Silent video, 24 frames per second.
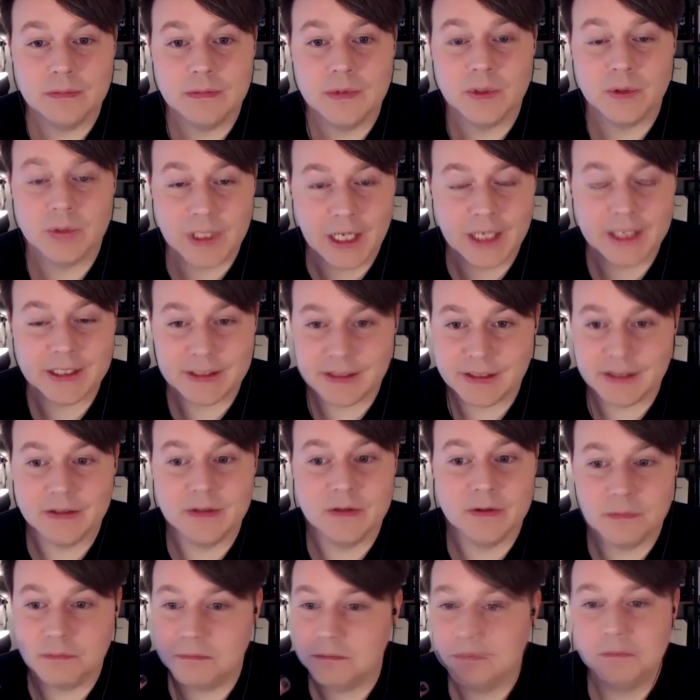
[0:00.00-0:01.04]
So God
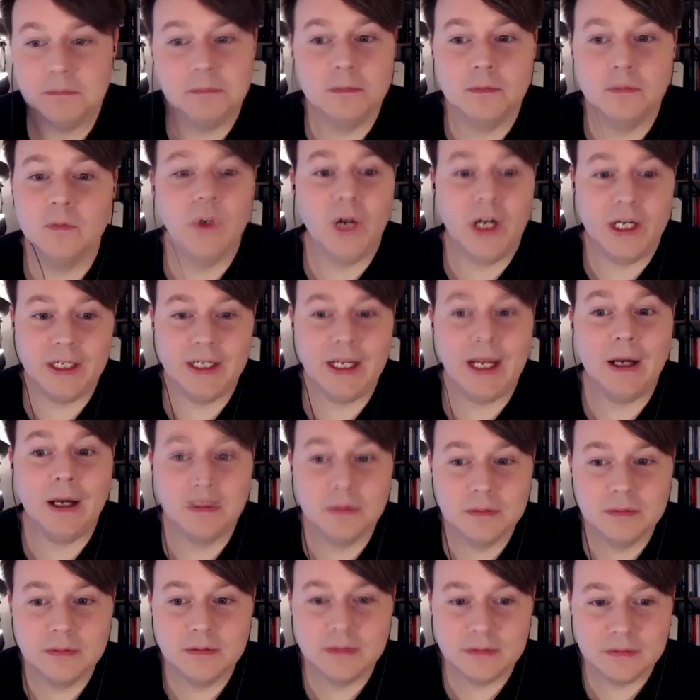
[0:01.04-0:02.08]
exists right now.
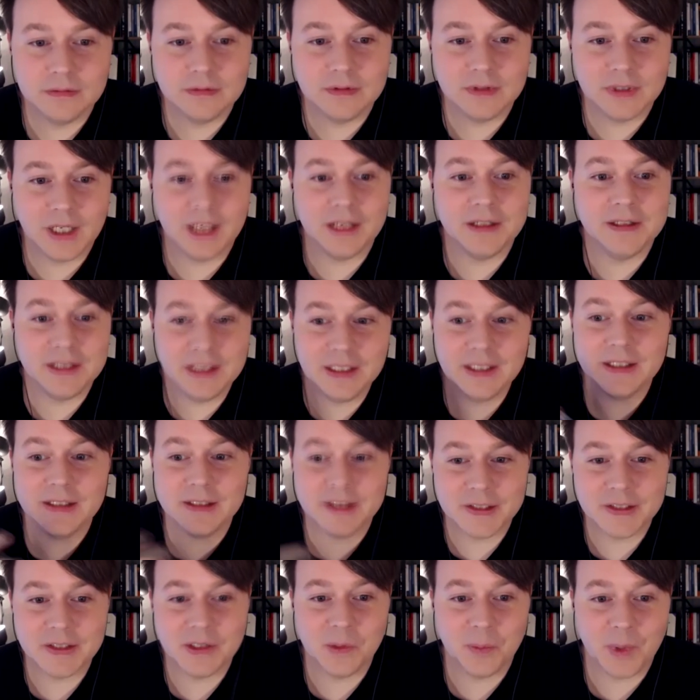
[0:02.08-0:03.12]
God did
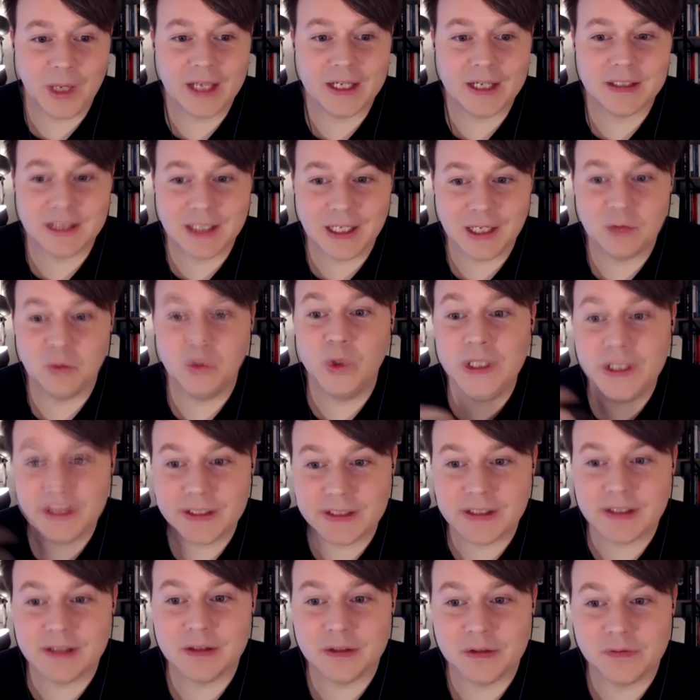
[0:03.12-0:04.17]
exist in the past, God will
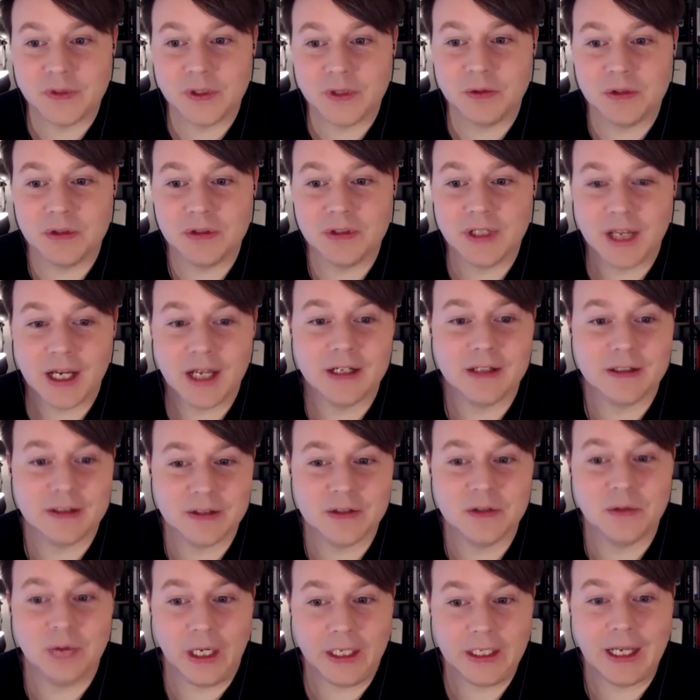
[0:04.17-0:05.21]
exist in the future, and God
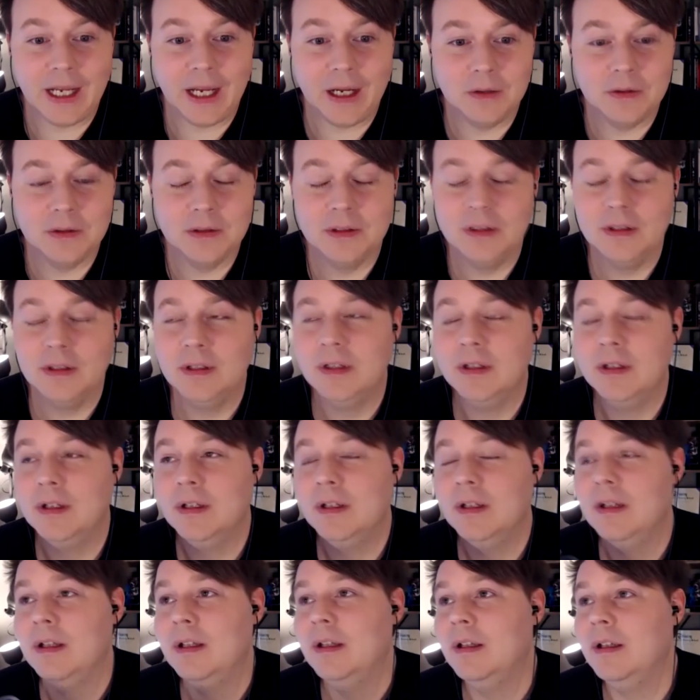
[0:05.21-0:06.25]
exists right now.
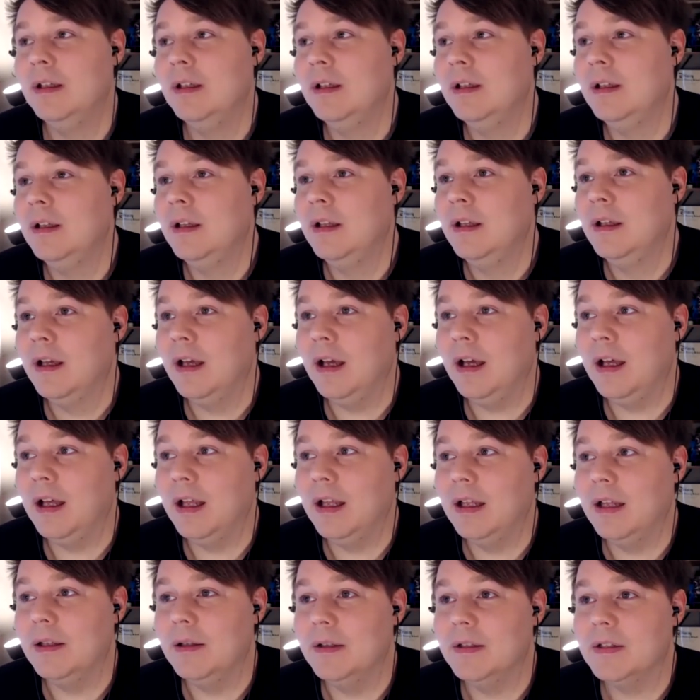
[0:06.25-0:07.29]

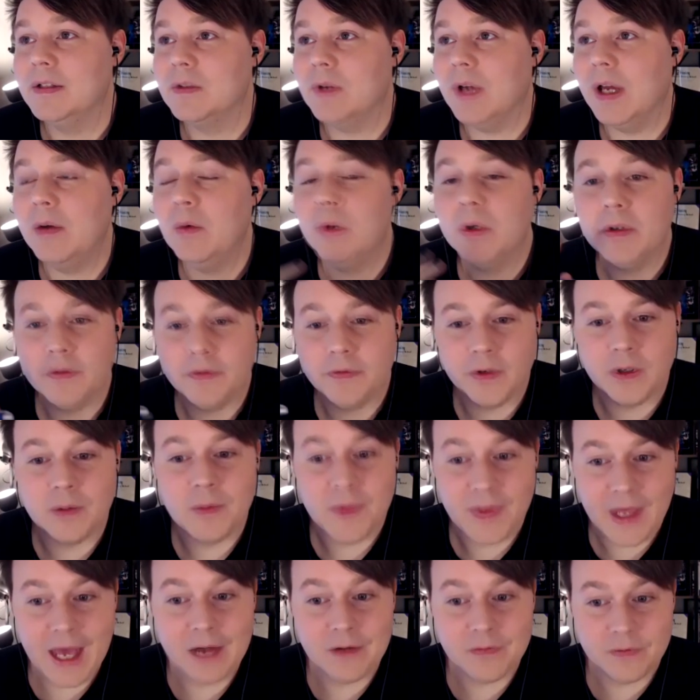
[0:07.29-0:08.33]
Uh, so I want to
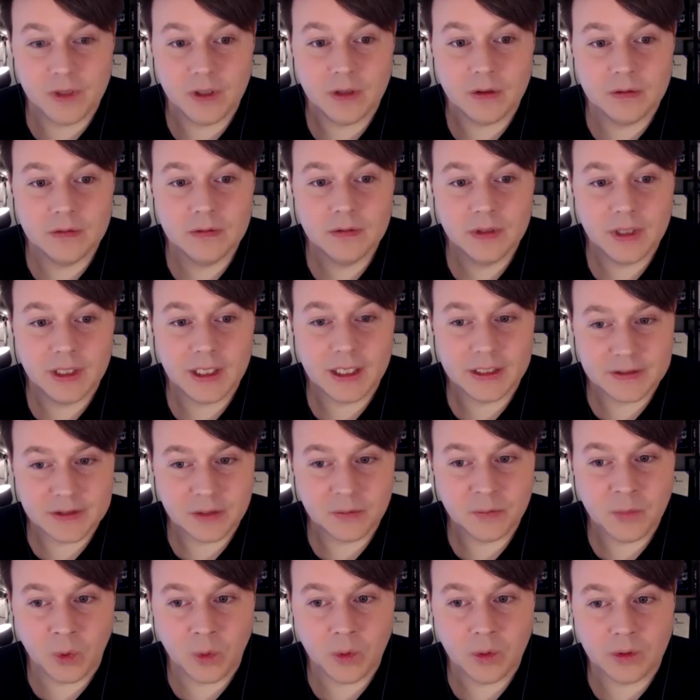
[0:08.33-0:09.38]
affirm that view that God's
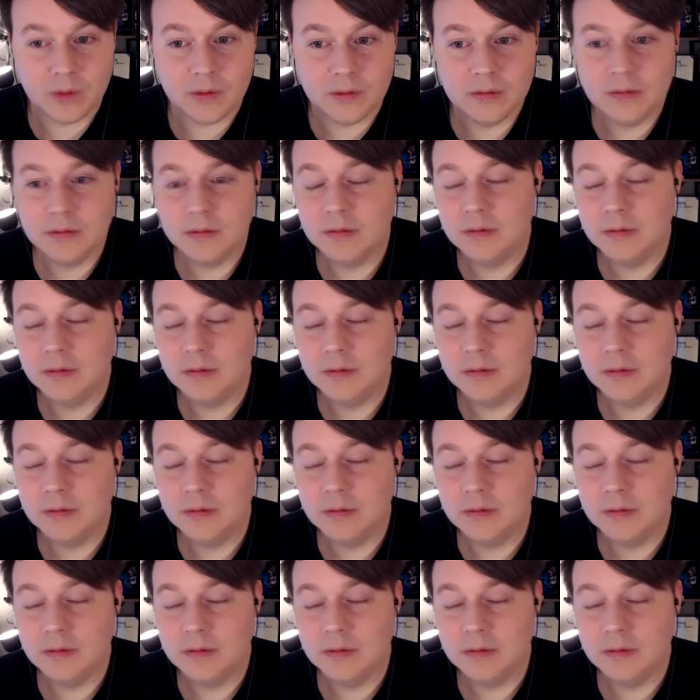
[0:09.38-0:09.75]
temporal.